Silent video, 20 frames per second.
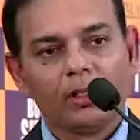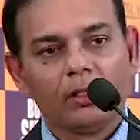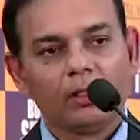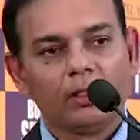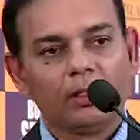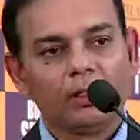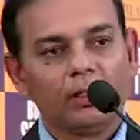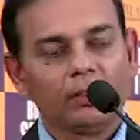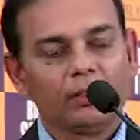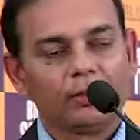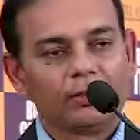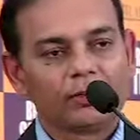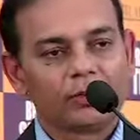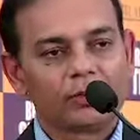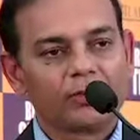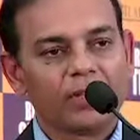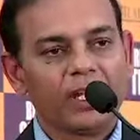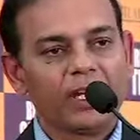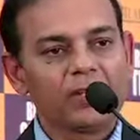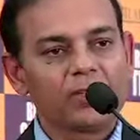So
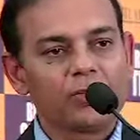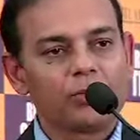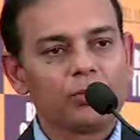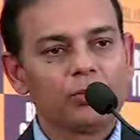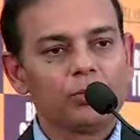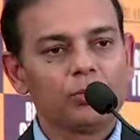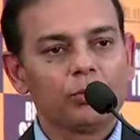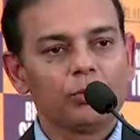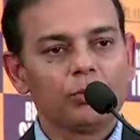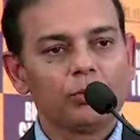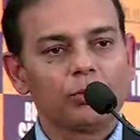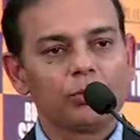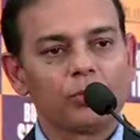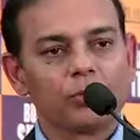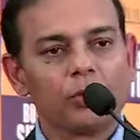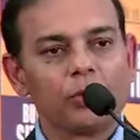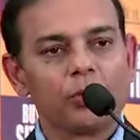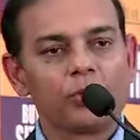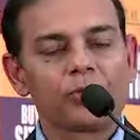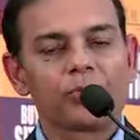thanks to
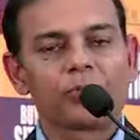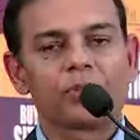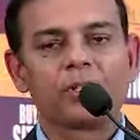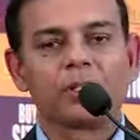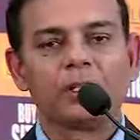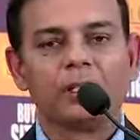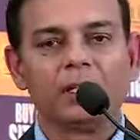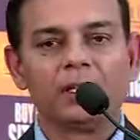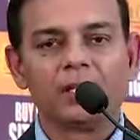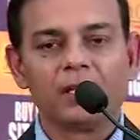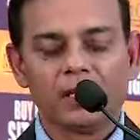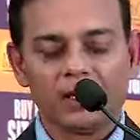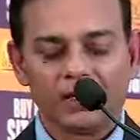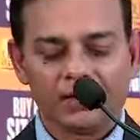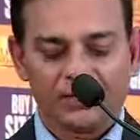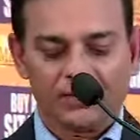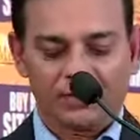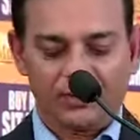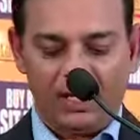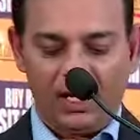those
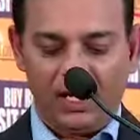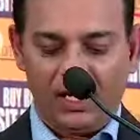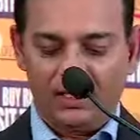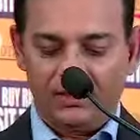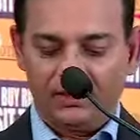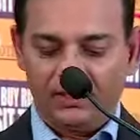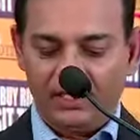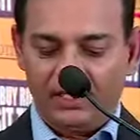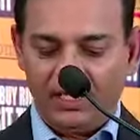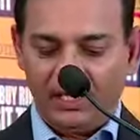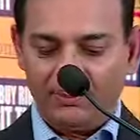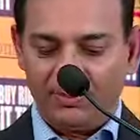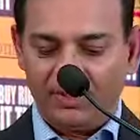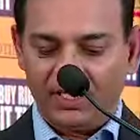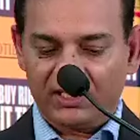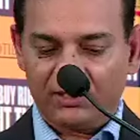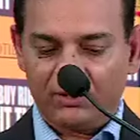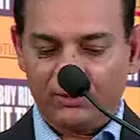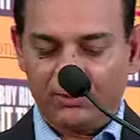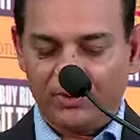learnings and then
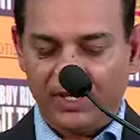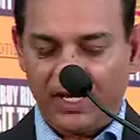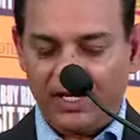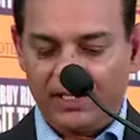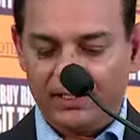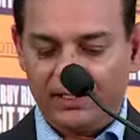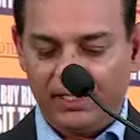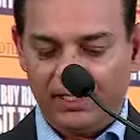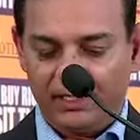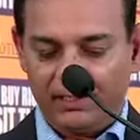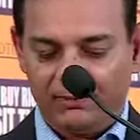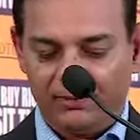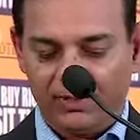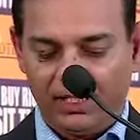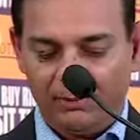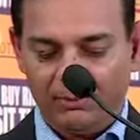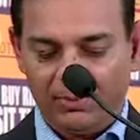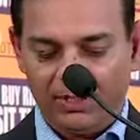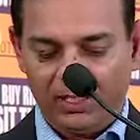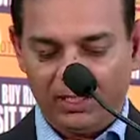application of that we
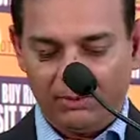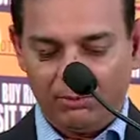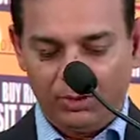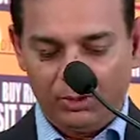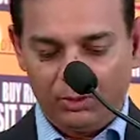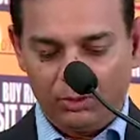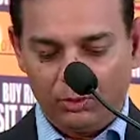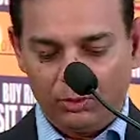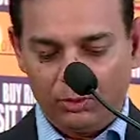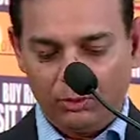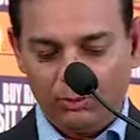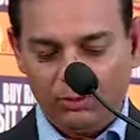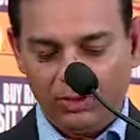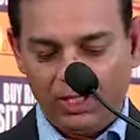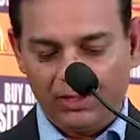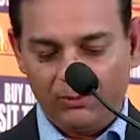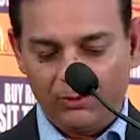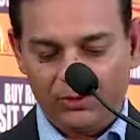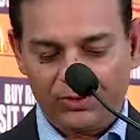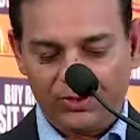have been able to,
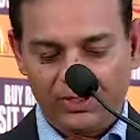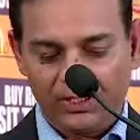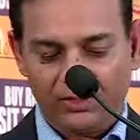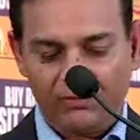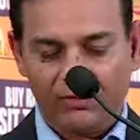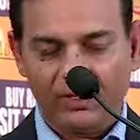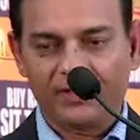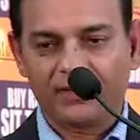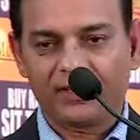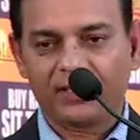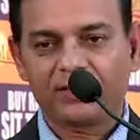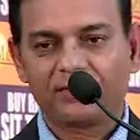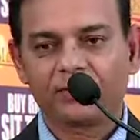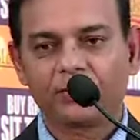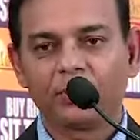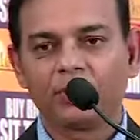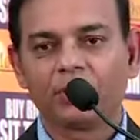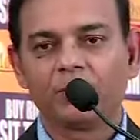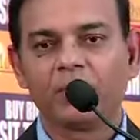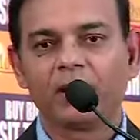I would say, quite
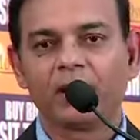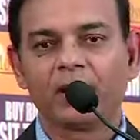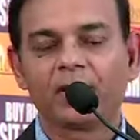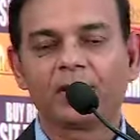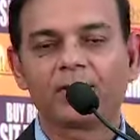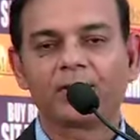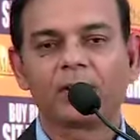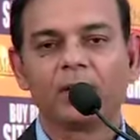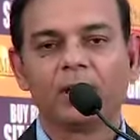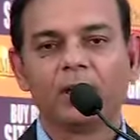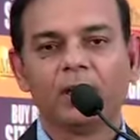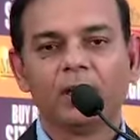successfully manage